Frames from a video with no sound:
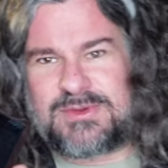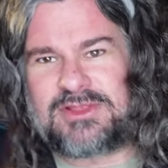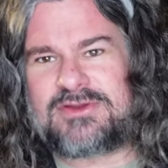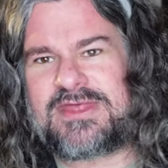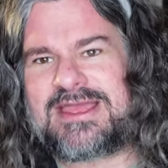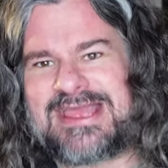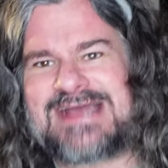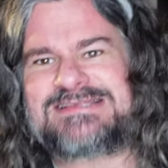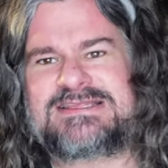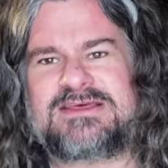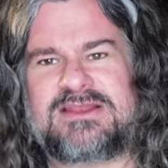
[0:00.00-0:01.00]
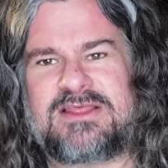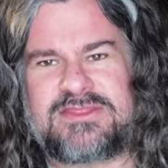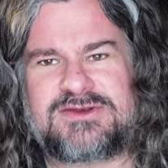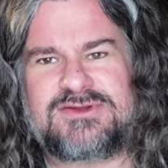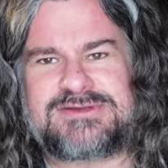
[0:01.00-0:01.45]
We learn that, yes, the
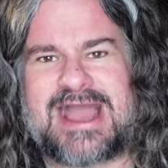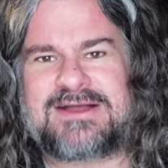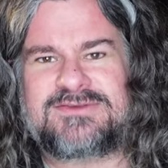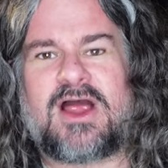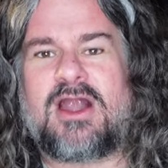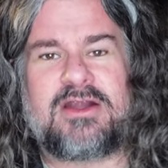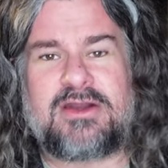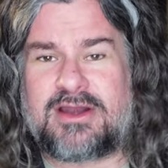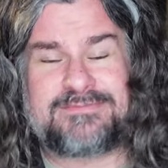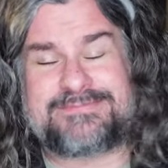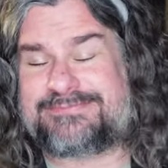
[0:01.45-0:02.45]
new DACs are